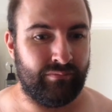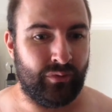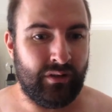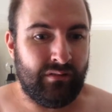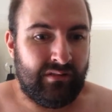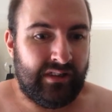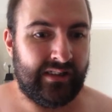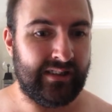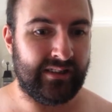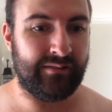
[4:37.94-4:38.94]
well,
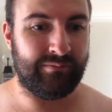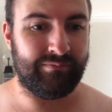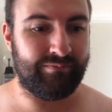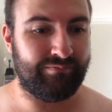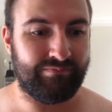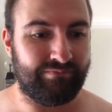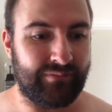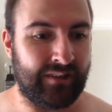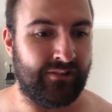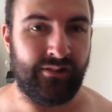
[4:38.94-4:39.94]

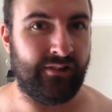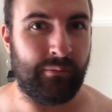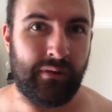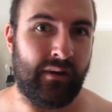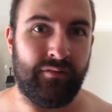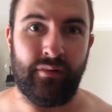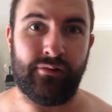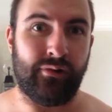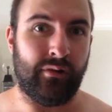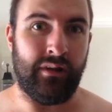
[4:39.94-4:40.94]
it's just something I feel
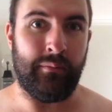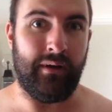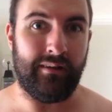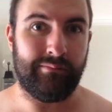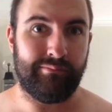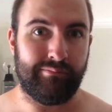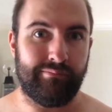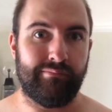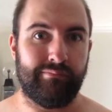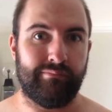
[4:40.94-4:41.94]
strongly about.
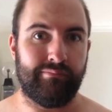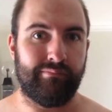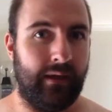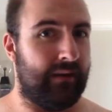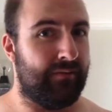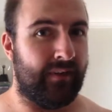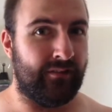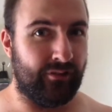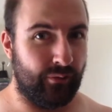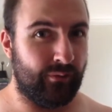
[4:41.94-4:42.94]
And if they
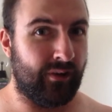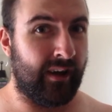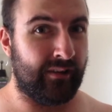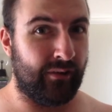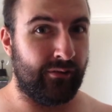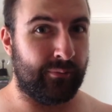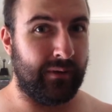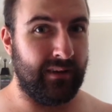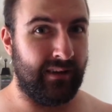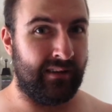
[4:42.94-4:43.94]
do diagnose
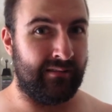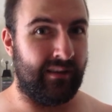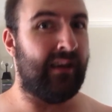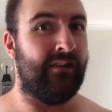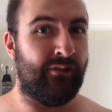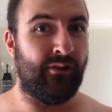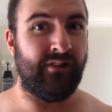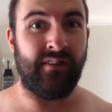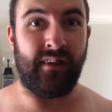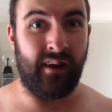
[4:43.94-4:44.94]
me and it turns
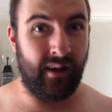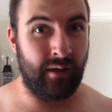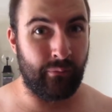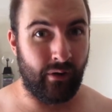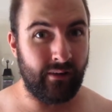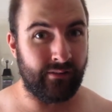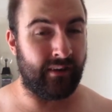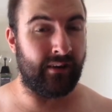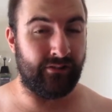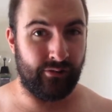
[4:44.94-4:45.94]
out that I am right,
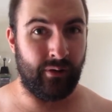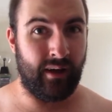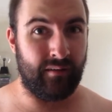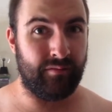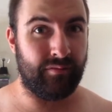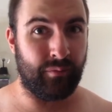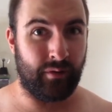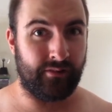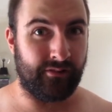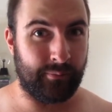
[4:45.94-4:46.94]
that I do have
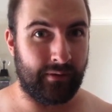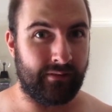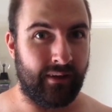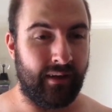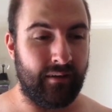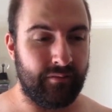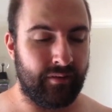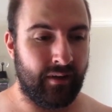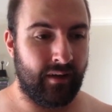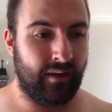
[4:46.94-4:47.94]
what I suspect I have,
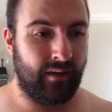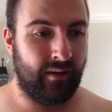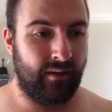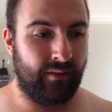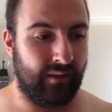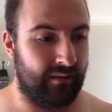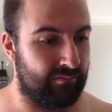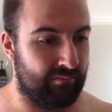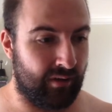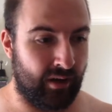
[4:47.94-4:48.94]

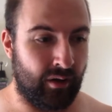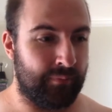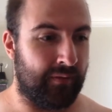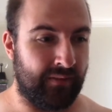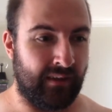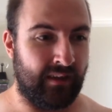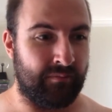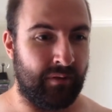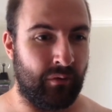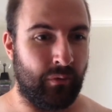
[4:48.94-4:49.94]
then I hope that they give
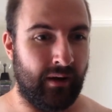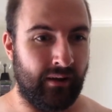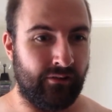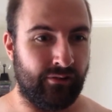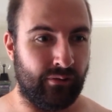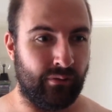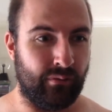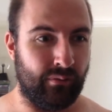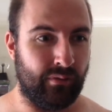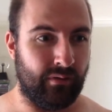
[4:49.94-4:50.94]
me a way
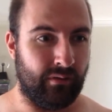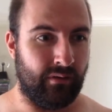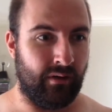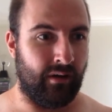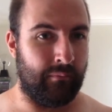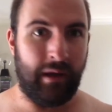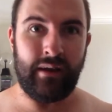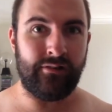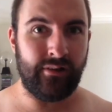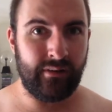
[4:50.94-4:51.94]
to
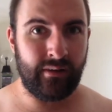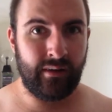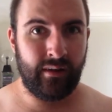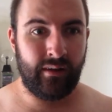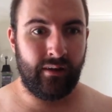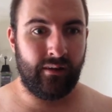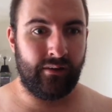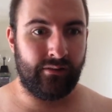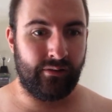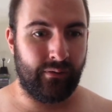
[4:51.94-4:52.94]
manage it
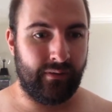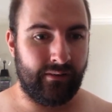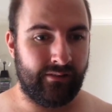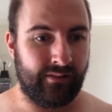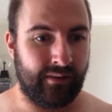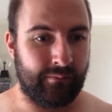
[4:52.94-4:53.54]
so that